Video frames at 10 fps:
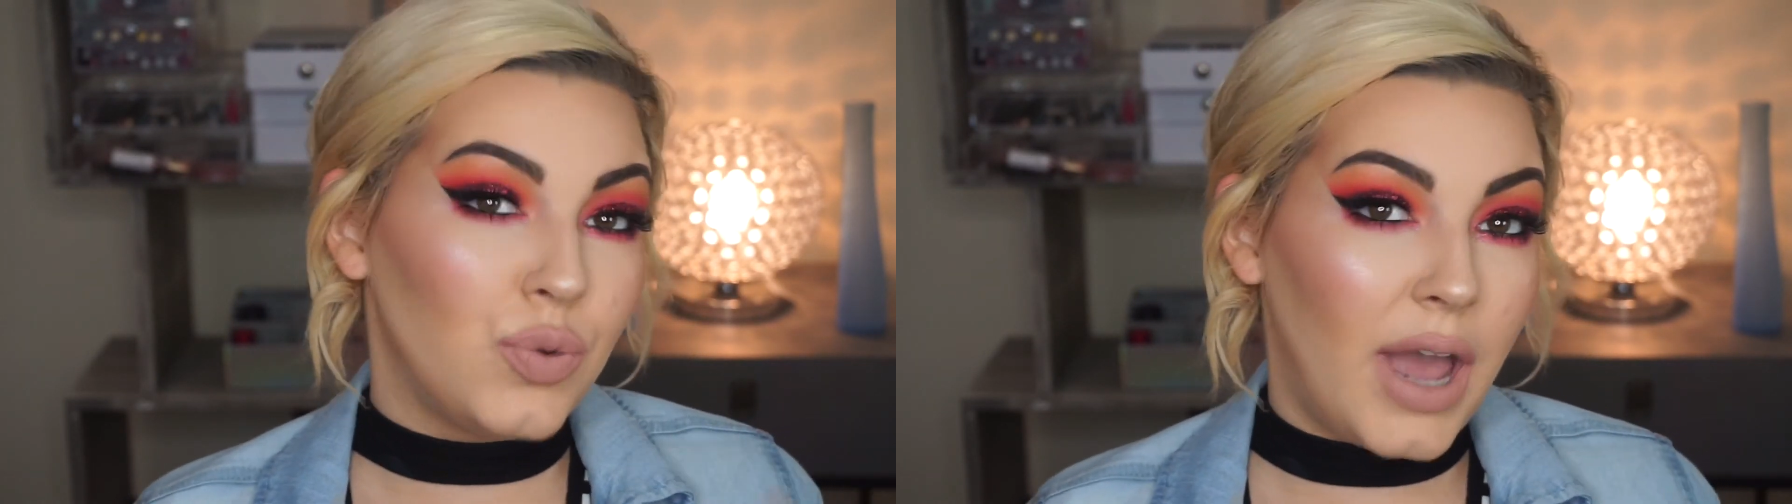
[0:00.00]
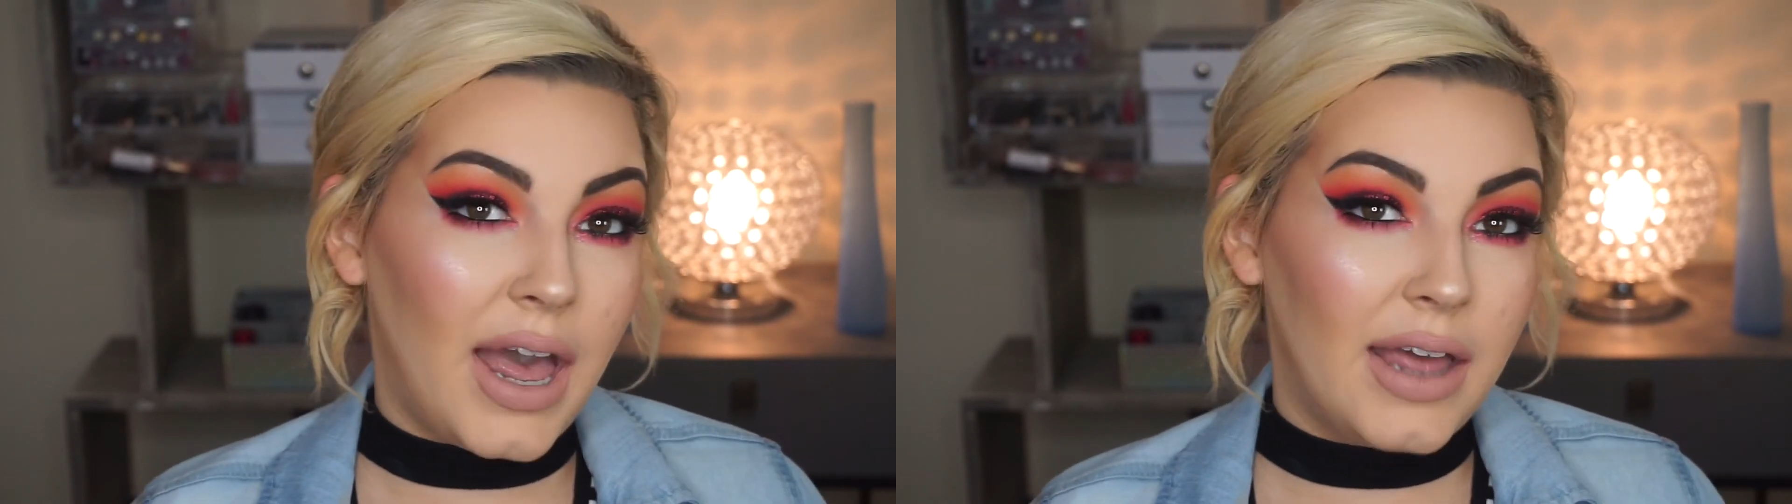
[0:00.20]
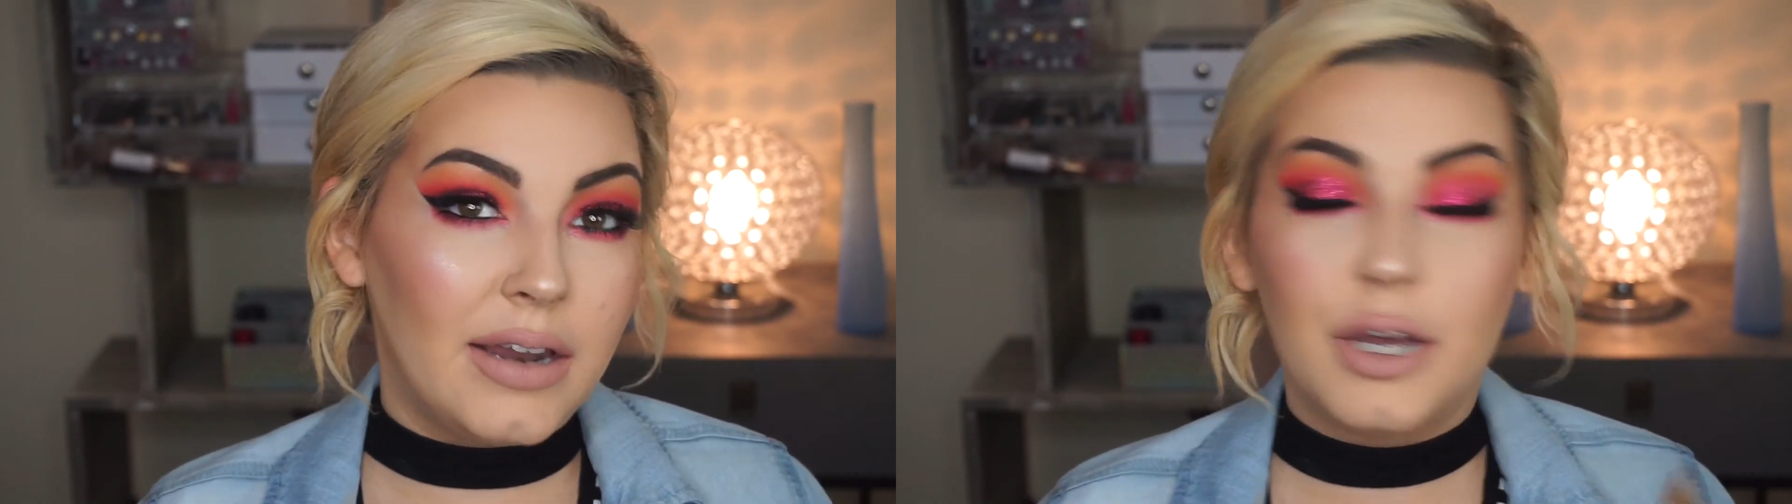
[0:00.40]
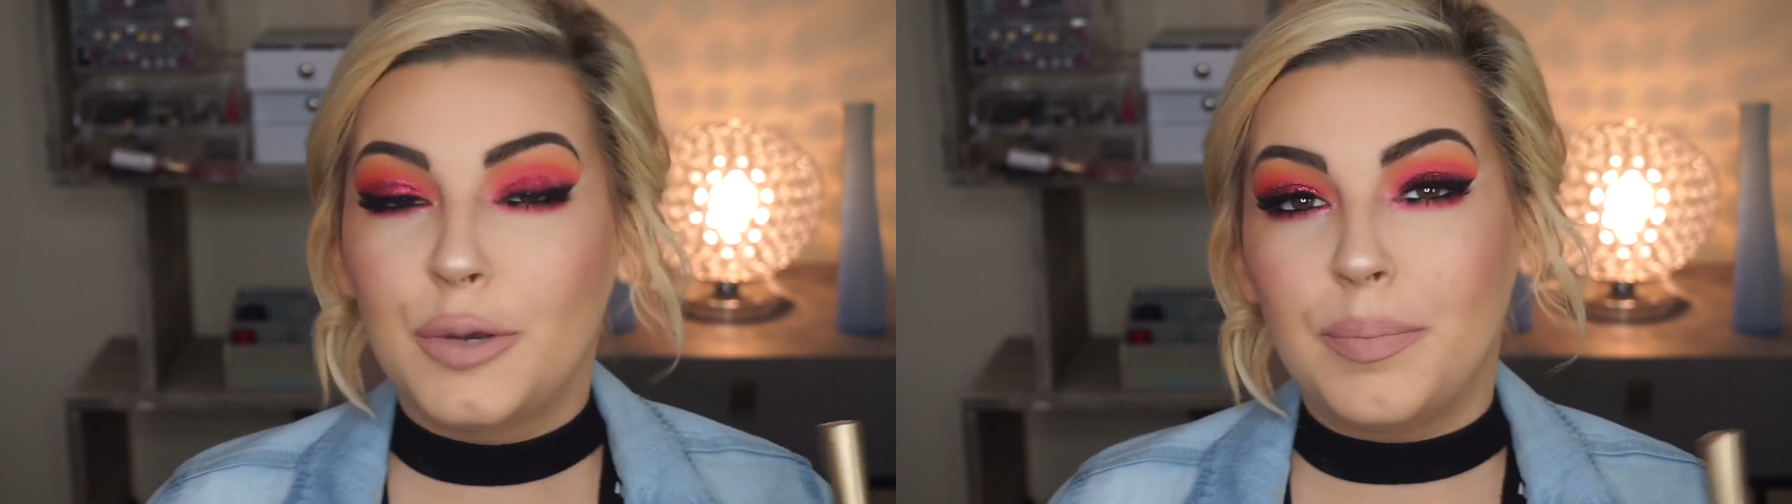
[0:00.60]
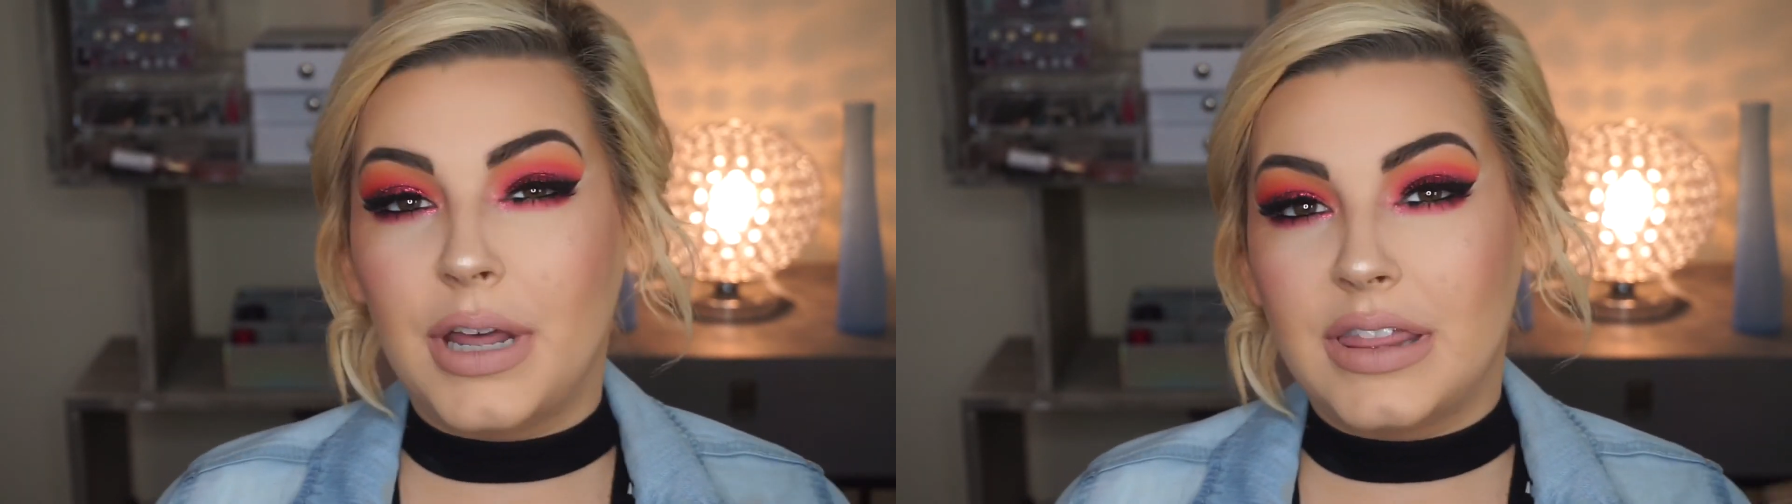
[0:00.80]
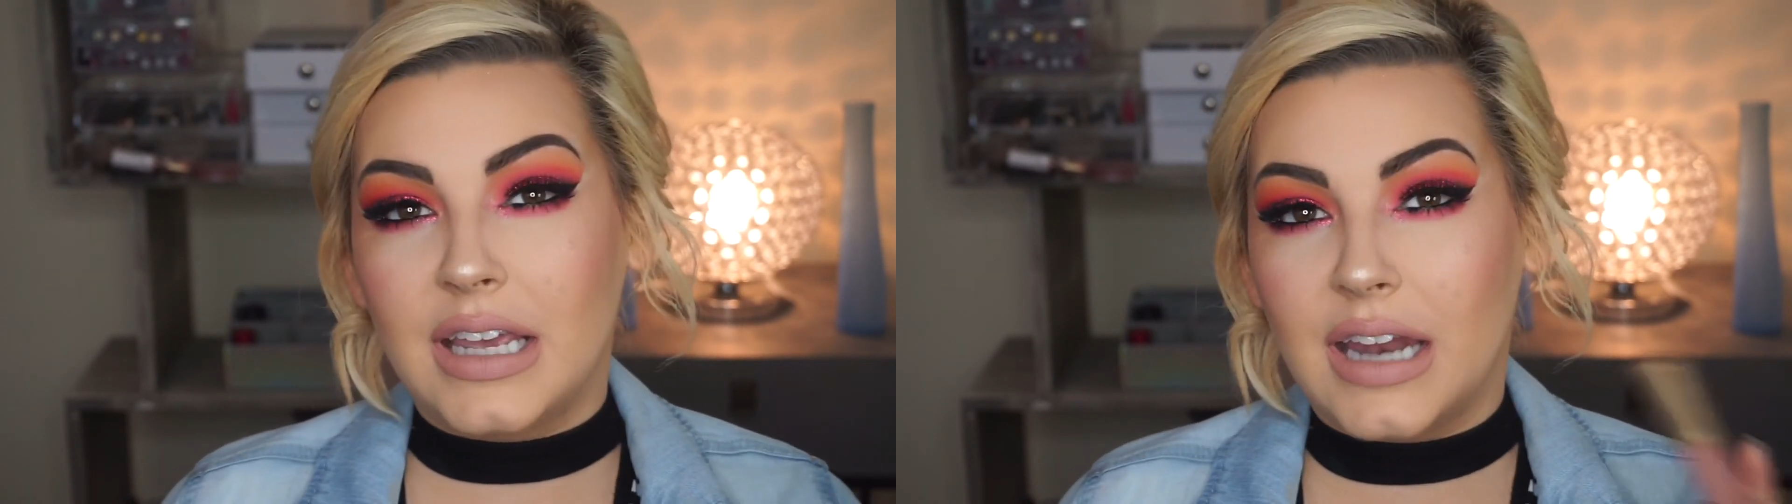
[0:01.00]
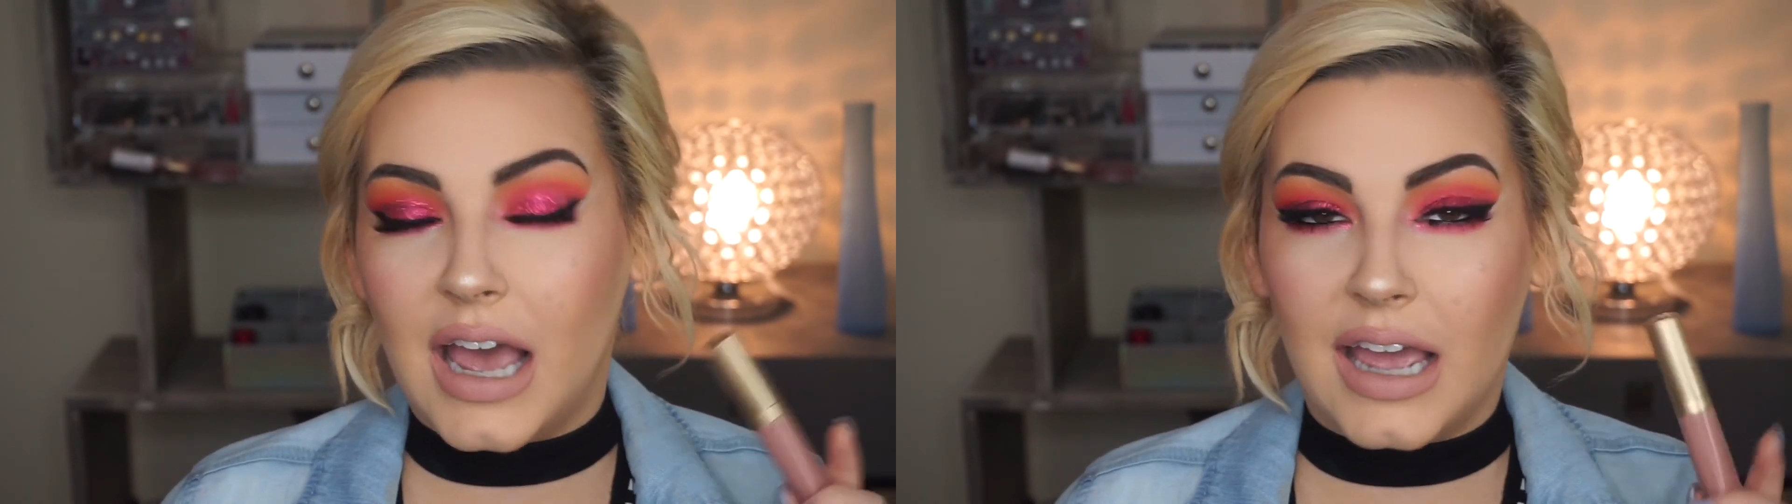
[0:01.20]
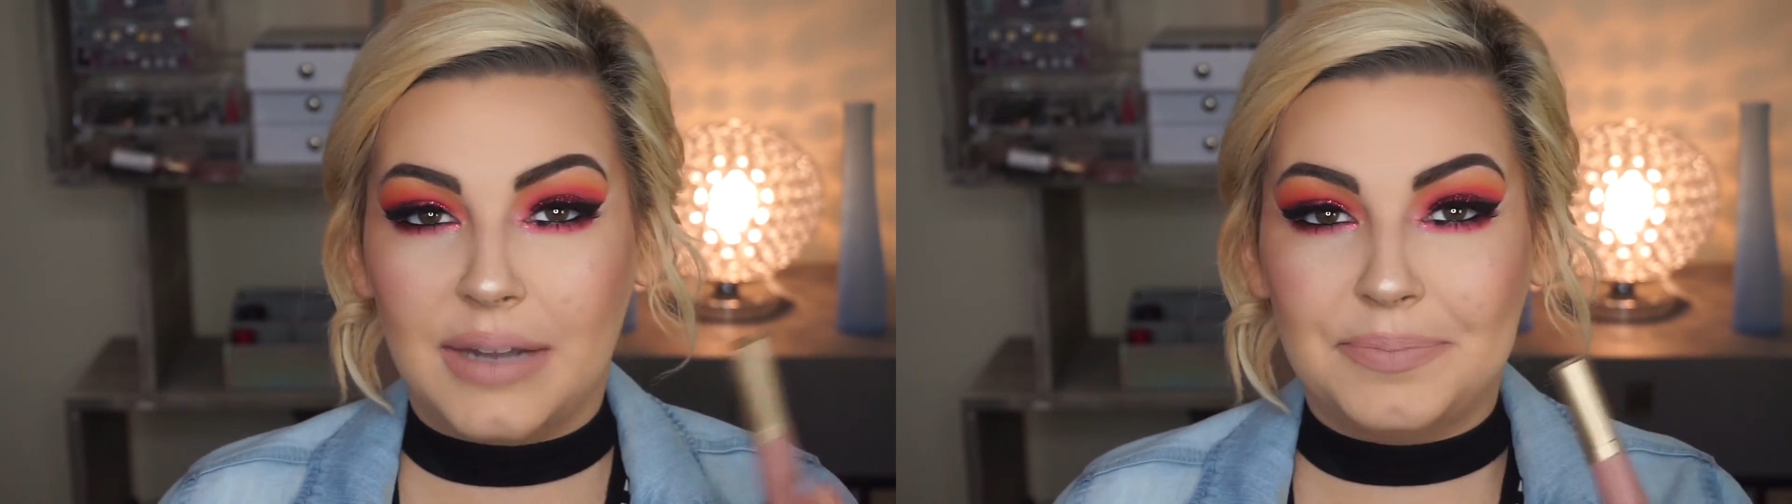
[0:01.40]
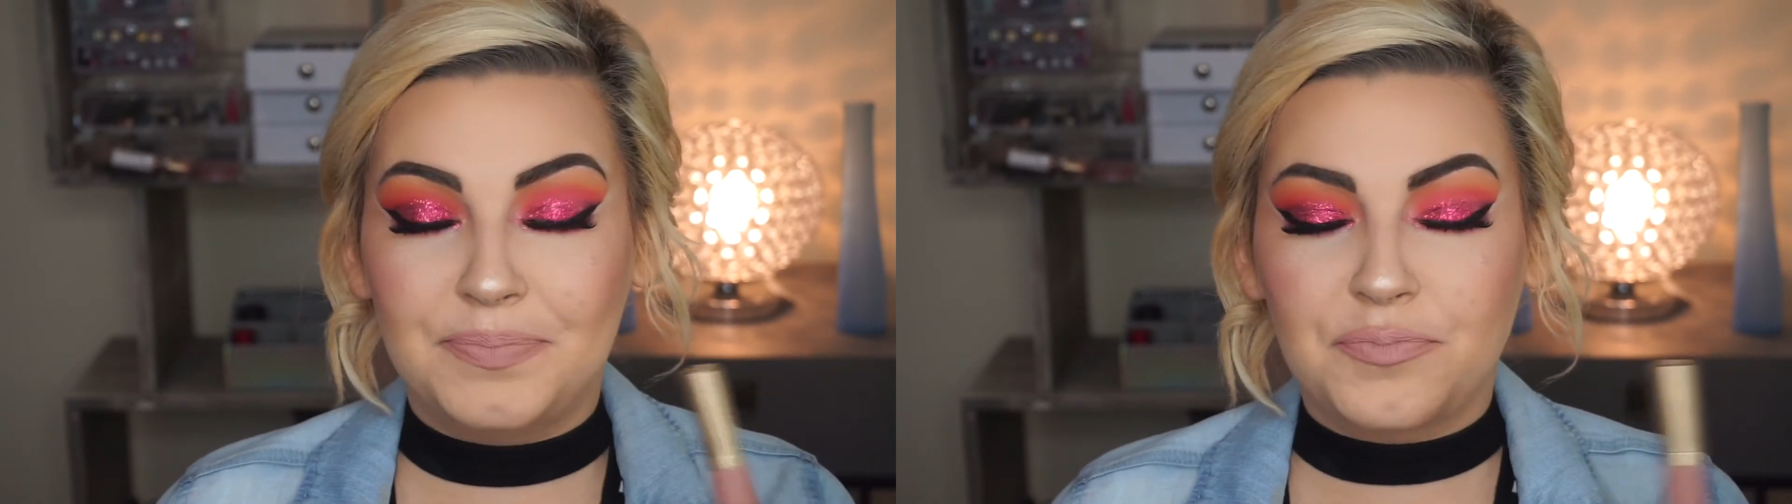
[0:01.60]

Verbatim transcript: red, but then I